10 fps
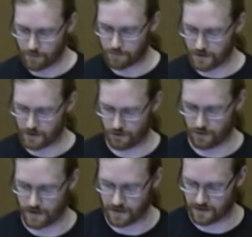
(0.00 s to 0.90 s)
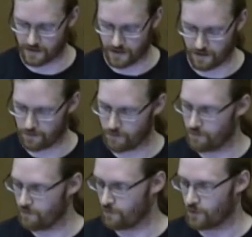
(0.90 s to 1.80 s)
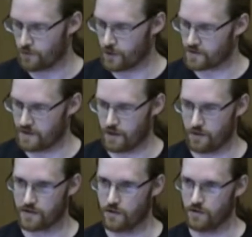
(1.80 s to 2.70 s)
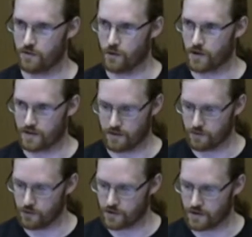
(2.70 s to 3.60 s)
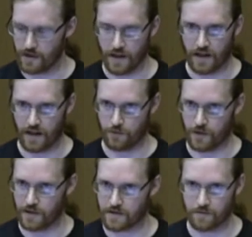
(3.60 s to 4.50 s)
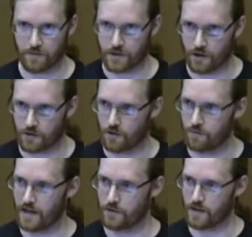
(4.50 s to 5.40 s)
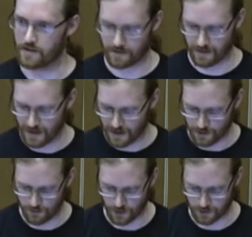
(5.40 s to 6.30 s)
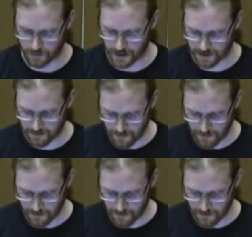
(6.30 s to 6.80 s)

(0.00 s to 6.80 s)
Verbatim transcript: be pretty sure that what works now is going to work in the future. Otherwise, shout, complain to us, you found a bug.